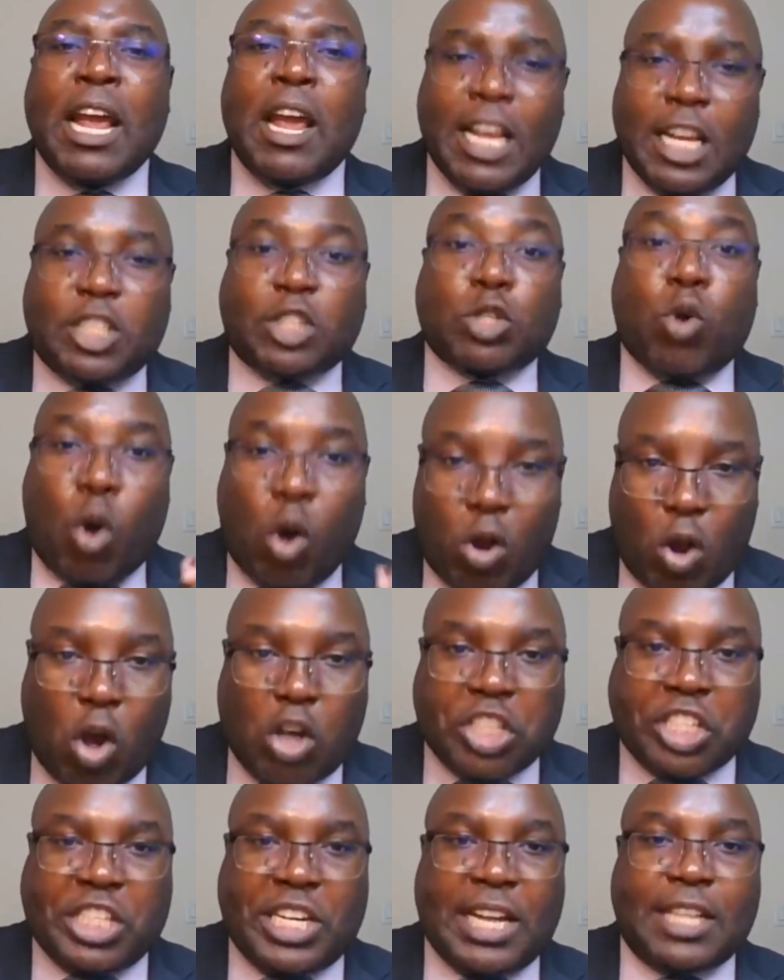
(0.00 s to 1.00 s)
It's
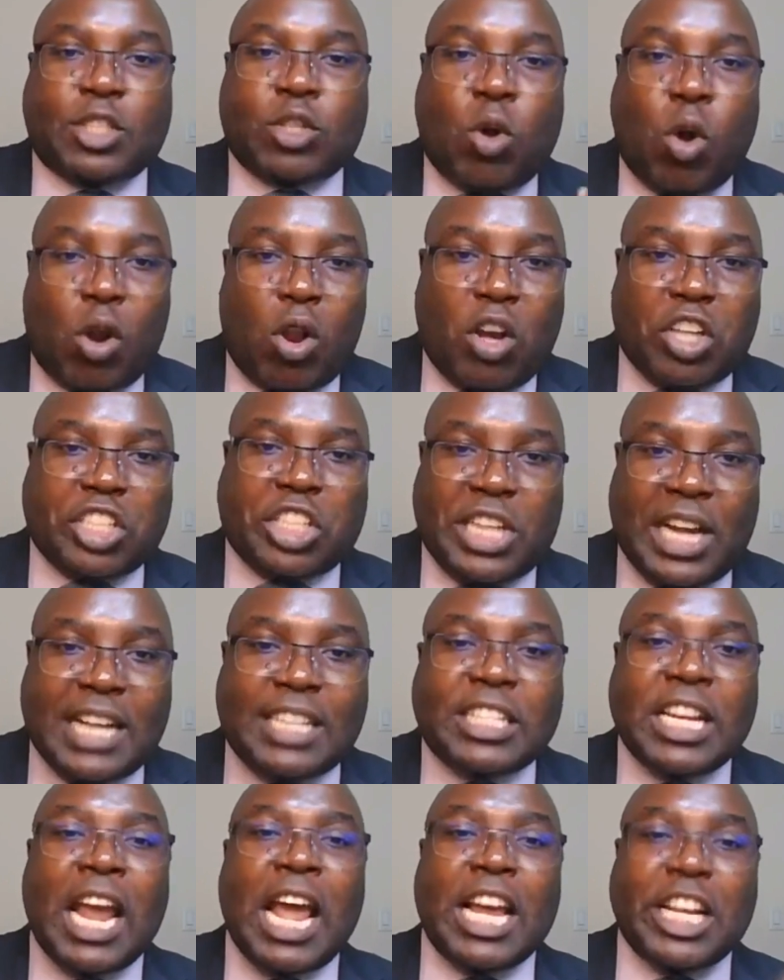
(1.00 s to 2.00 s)
Colossians,
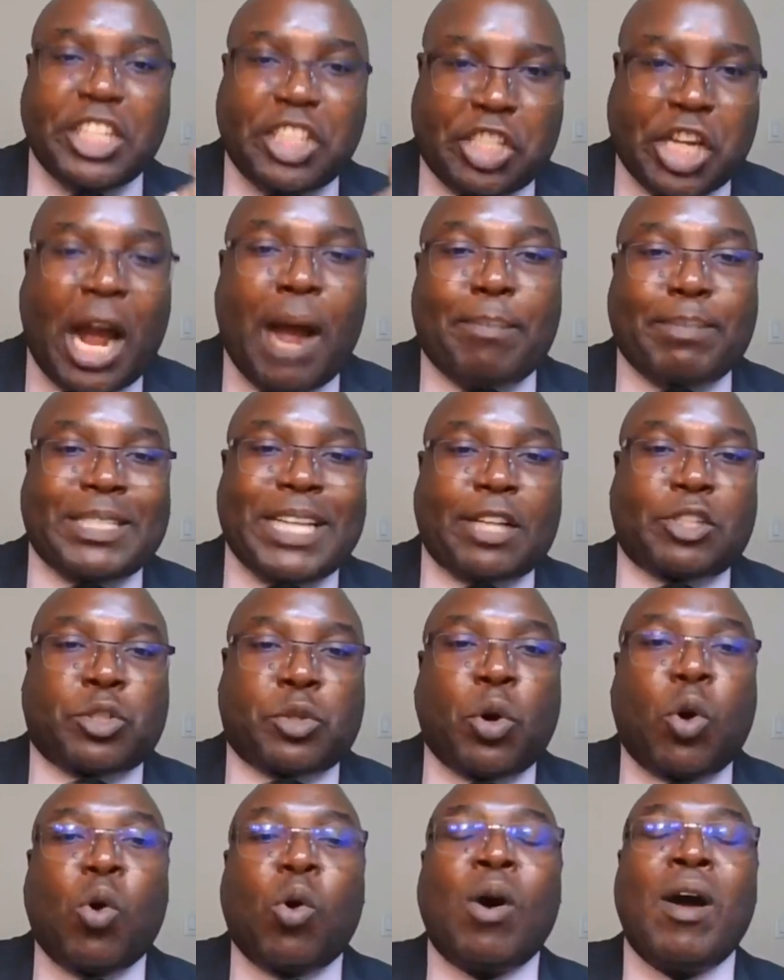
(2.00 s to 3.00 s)
Colossians chapter
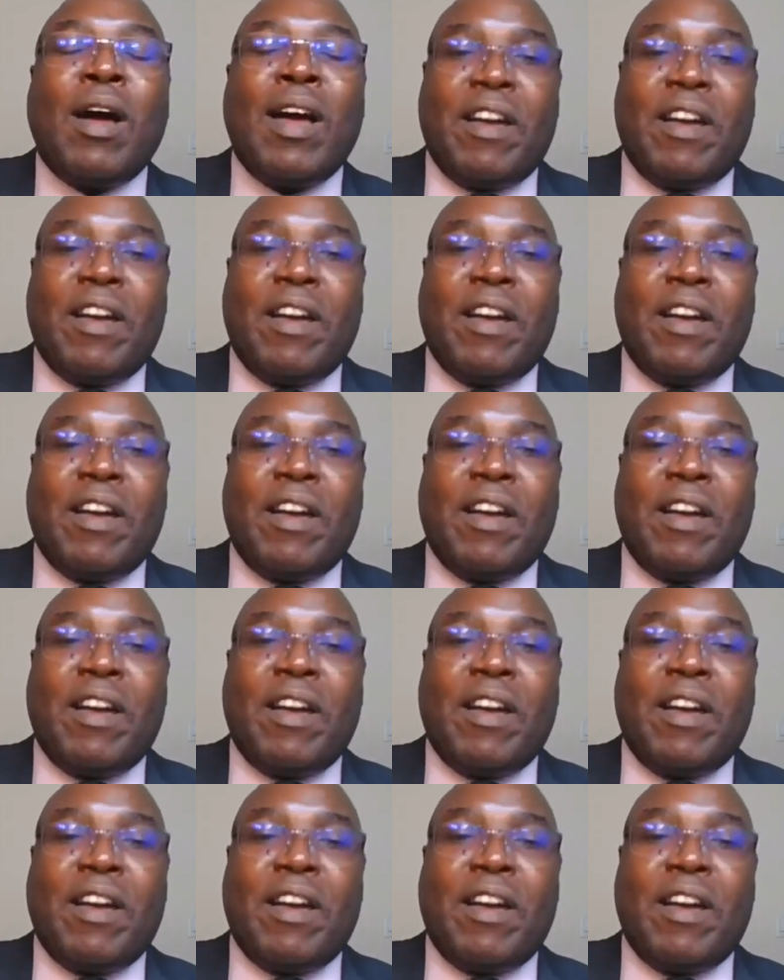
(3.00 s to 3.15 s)
2,